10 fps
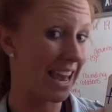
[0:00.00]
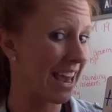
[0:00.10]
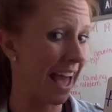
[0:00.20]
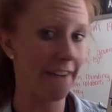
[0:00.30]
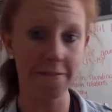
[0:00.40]

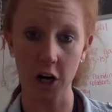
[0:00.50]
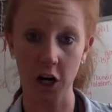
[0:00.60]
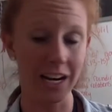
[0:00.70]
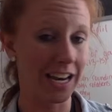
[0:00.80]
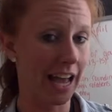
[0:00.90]

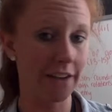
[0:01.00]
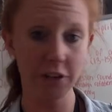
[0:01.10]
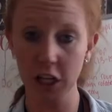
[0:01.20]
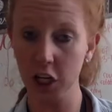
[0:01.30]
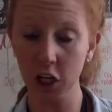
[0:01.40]
Never
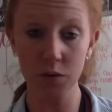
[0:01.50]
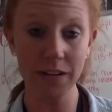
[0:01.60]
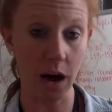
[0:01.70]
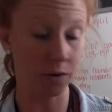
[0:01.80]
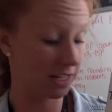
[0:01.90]
going to go down.